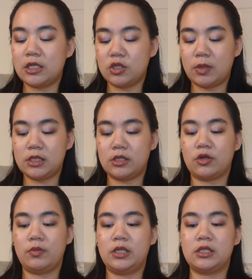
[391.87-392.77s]
into my
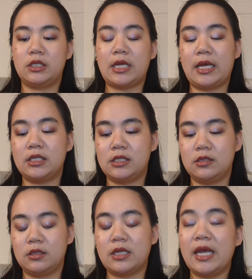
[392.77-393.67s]
serum is the
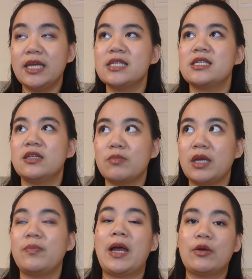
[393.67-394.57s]

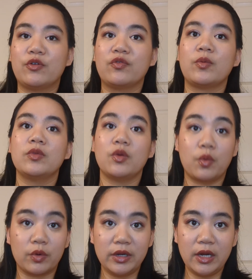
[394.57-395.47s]
niacinamide powder from The
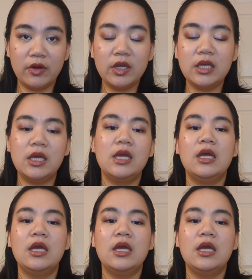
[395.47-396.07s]
Ordinary.